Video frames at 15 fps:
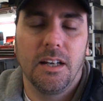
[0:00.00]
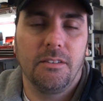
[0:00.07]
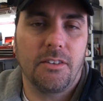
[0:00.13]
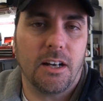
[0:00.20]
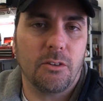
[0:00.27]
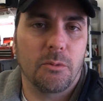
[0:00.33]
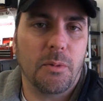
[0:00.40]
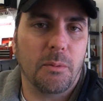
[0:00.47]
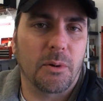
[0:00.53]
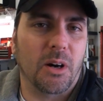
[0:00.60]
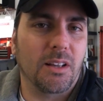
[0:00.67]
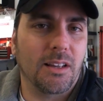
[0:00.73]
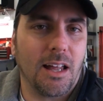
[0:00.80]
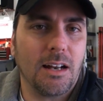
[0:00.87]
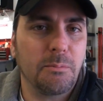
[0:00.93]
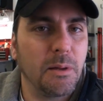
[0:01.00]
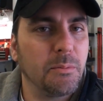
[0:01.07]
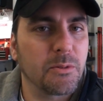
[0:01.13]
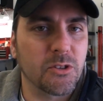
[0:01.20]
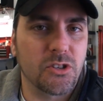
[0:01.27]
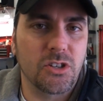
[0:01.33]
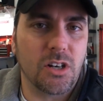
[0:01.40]
You've got to remember, a lot of
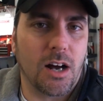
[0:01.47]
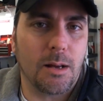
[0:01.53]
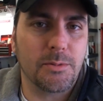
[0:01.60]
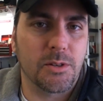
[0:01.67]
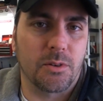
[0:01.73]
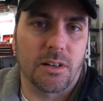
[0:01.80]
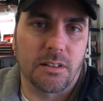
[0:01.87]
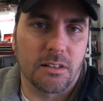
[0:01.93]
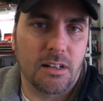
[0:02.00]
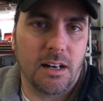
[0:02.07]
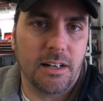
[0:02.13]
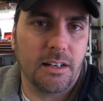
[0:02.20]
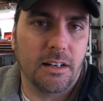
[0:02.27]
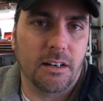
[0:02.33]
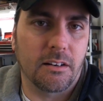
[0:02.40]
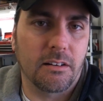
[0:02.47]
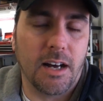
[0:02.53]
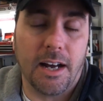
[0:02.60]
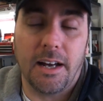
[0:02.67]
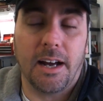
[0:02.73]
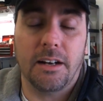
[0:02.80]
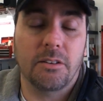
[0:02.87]
people's jobs are on the line here.
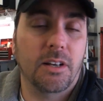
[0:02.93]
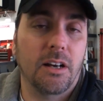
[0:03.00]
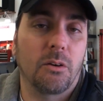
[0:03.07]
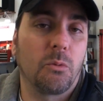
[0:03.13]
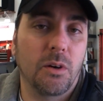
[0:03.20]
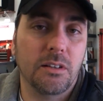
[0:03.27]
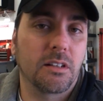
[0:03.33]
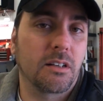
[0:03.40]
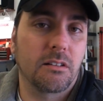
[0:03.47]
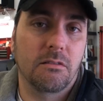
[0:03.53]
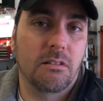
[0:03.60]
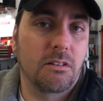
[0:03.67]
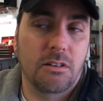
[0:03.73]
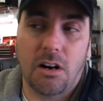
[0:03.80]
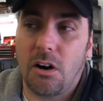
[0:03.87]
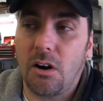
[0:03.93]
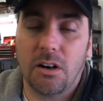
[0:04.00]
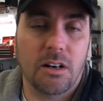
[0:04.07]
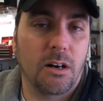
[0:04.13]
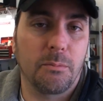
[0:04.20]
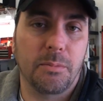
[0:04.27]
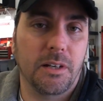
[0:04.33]
I, I don't care what the car
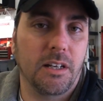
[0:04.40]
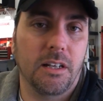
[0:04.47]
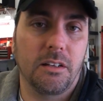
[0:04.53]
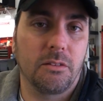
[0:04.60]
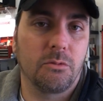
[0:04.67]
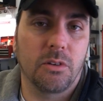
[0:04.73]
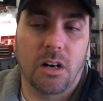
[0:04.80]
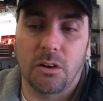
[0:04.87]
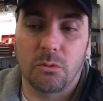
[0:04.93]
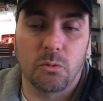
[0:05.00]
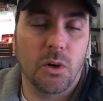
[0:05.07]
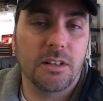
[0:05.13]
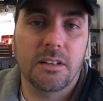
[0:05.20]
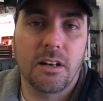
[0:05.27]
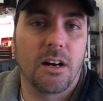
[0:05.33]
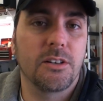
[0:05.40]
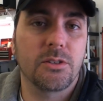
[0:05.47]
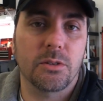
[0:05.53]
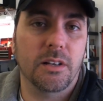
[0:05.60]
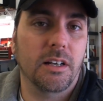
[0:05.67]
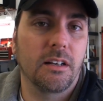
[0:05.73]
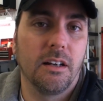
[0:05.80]
company or what
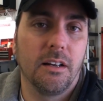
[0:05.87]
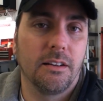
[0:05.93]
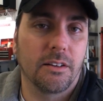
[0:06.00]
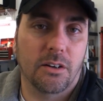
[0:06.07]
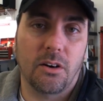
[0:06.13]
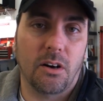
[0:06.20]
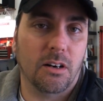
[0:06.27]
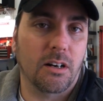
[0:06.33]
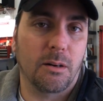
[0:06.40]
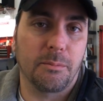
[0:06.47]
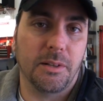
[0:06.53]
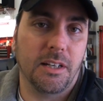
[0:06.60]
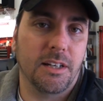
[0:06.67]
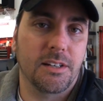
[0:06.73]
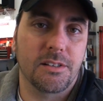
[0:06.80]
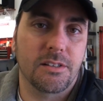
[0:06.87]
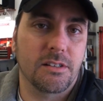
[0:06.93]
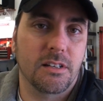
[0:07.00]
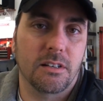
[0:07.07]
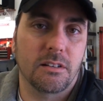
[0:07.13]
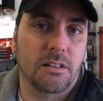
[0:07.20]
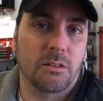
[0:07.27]
country the car company is
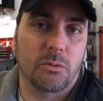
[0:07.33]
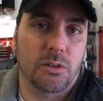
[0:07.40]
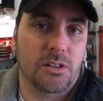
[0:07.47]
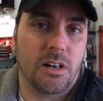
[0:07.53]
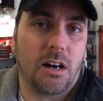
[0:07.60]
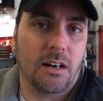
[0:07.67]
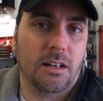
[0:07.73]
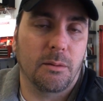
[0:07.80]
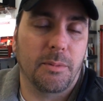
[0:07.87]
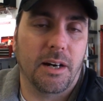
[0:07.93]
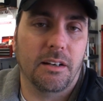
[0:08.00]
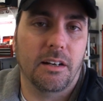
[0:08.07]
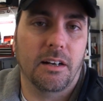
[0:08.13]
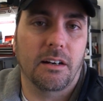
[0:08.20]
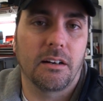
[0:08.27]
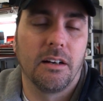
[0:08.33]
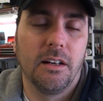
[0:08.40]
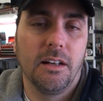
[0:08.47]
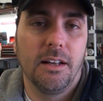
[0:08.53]
that, that we're talking about here.